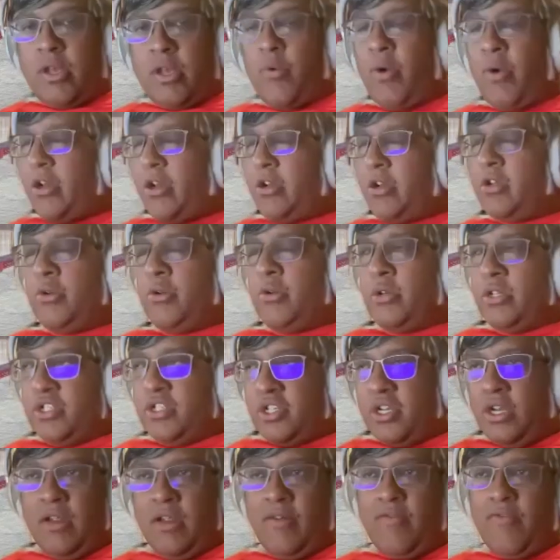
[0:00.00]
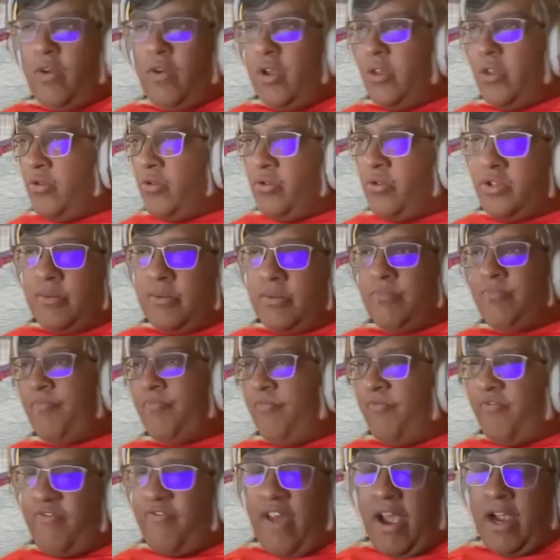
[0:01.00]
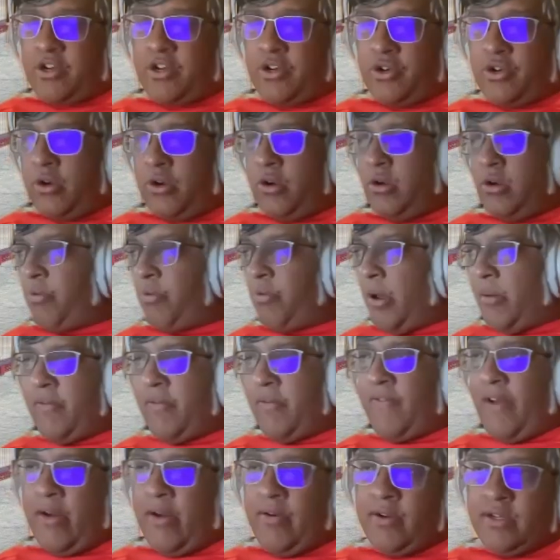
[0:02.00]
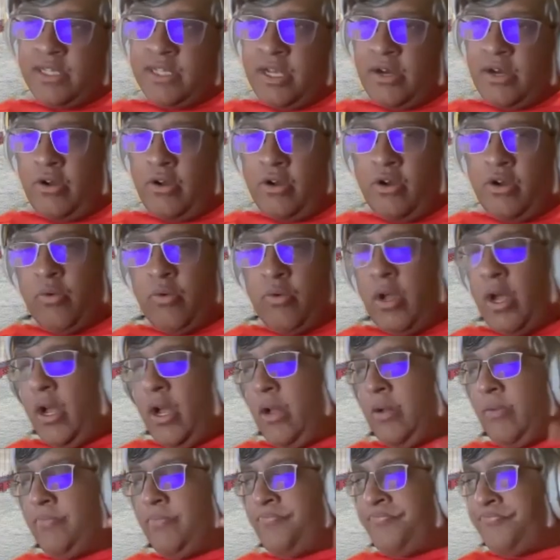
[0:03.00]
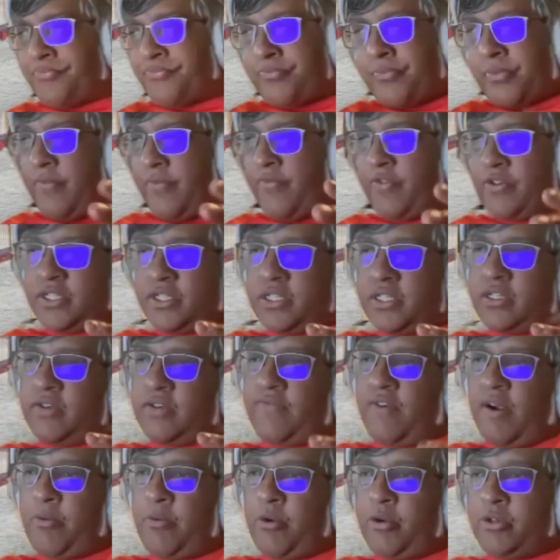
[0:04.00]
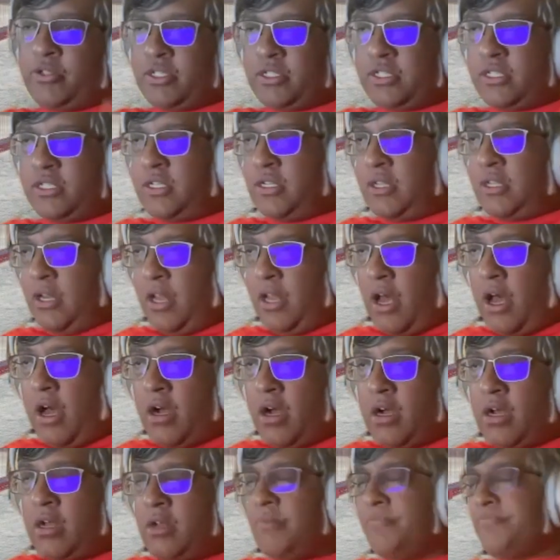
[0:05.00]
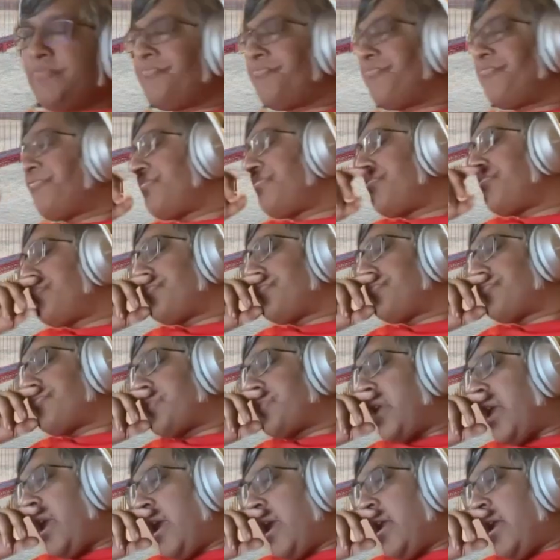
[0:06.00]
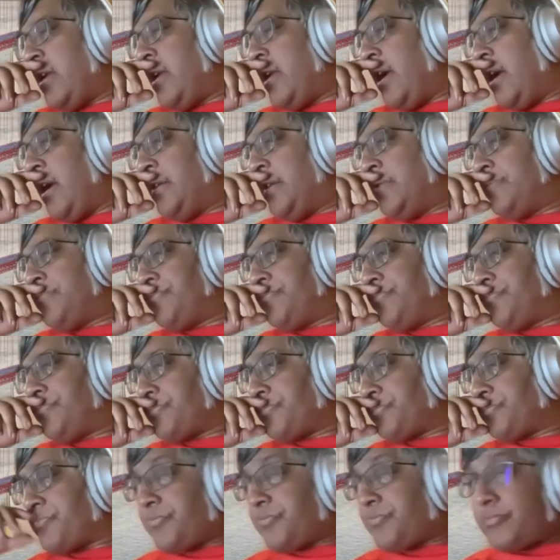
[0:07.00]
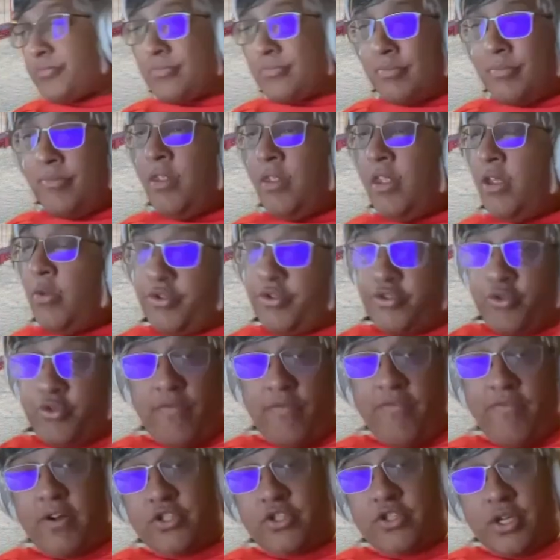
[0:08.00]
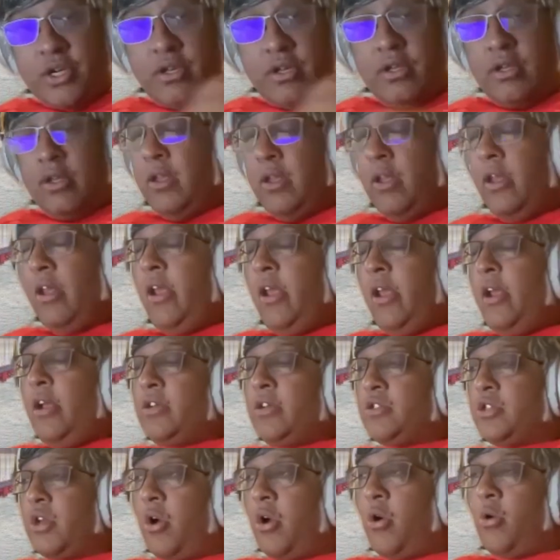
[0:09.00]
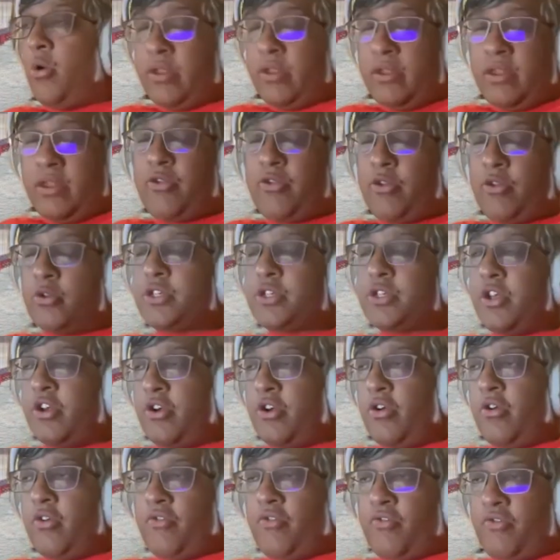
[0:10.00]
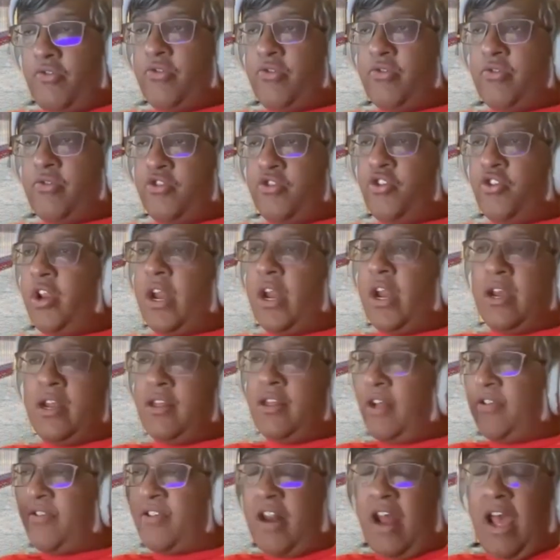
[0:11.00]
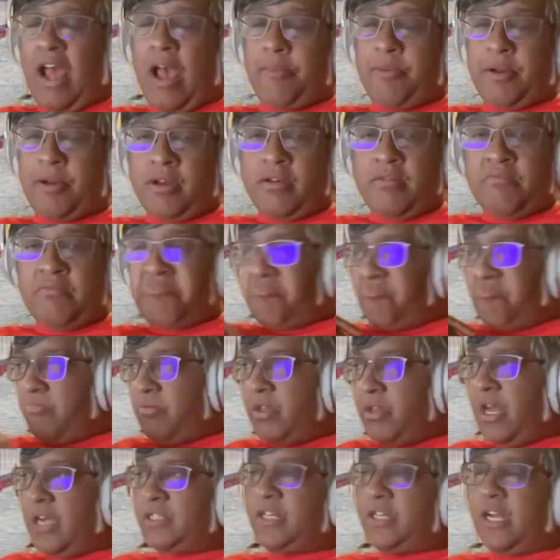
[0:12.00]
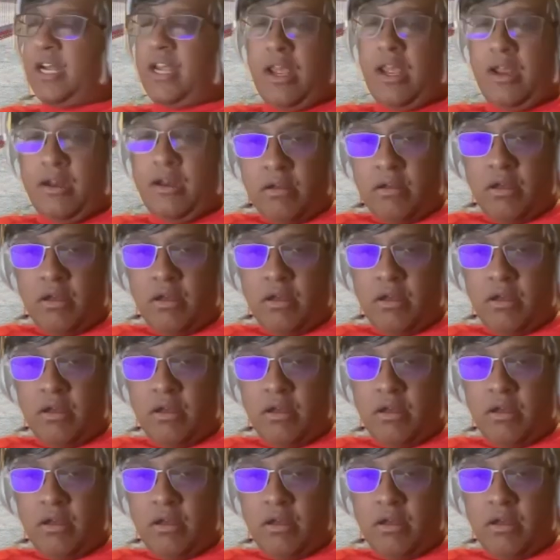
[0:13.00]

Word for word: they want to do is deliver it through some vector, probably virus, I don't know, for cystic fibrosis to the lung and restore function. So those cures, gene editing, that's going to happen in the next decade,